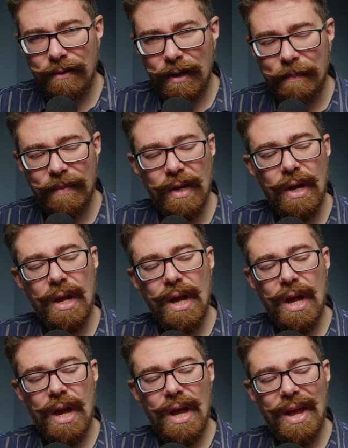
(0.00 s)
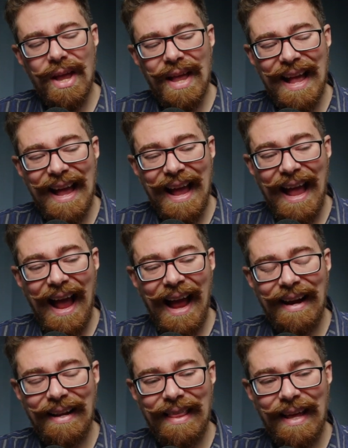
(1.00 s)
time.
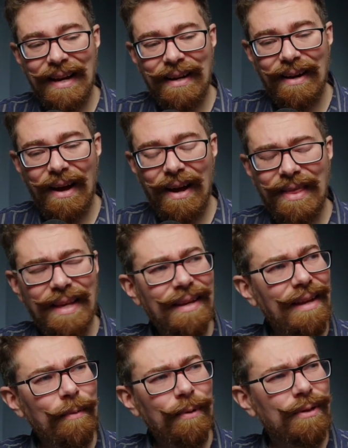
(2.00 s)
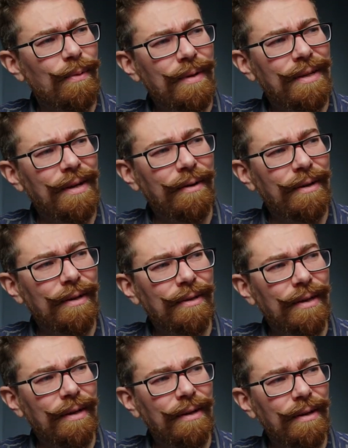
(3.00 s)
And then I think it was Quentin Tarantino
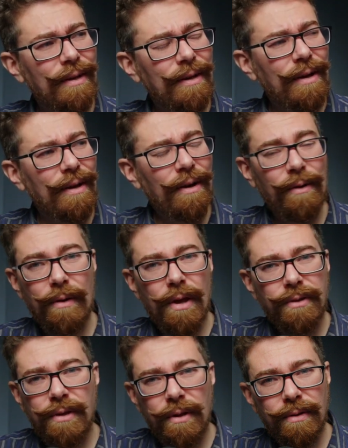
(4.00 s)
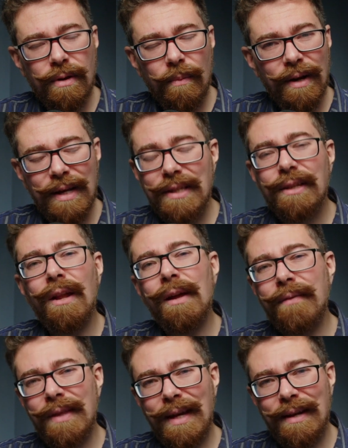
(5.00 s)
said, oh, don't worry, he's
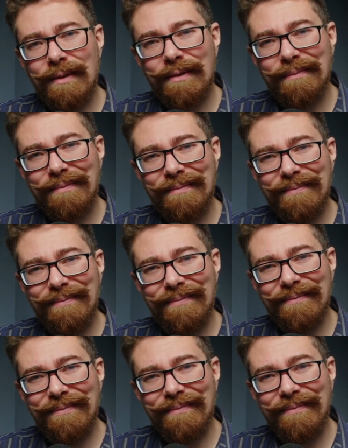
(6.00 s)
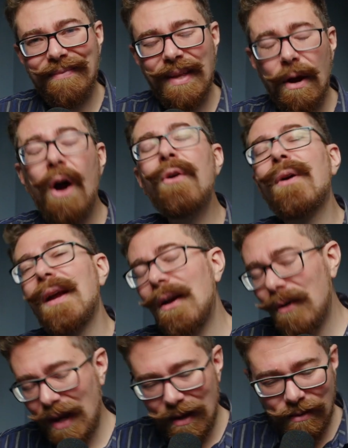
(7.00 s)
alive at the end. Oh,
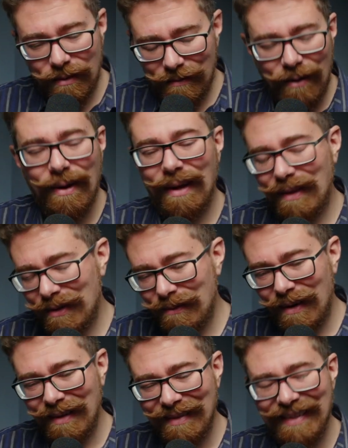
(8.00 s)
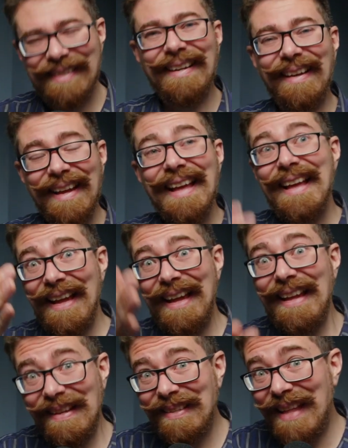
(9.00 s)
okay, that's great. So like,
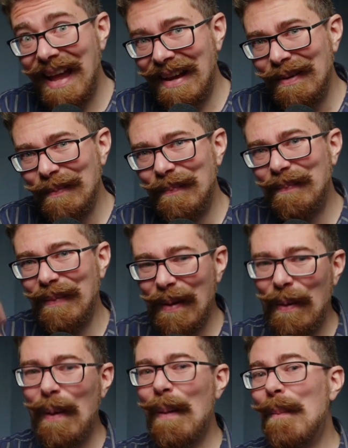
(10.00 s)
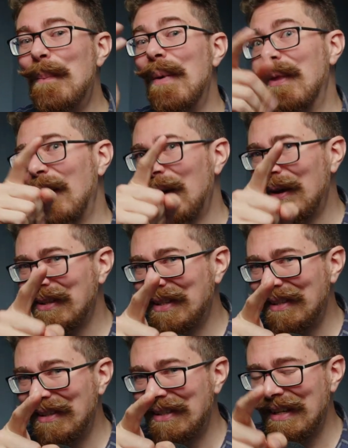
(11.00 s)
he is dead, but the last
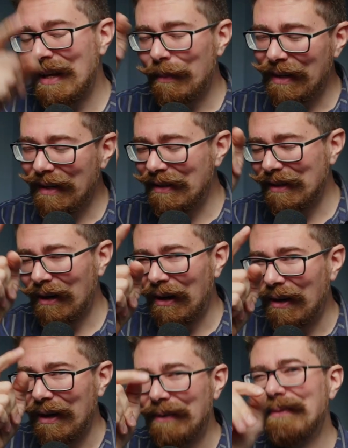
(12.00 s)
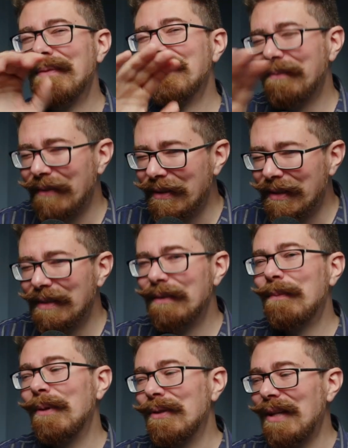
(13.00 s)
scene you see him in, he's alive.
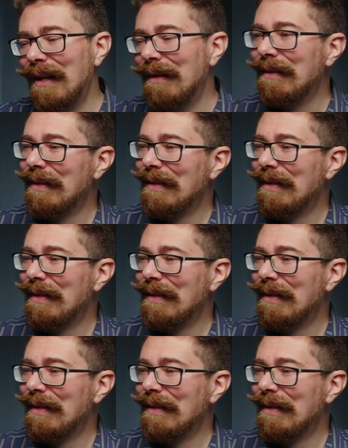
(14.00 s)
We'll sell it.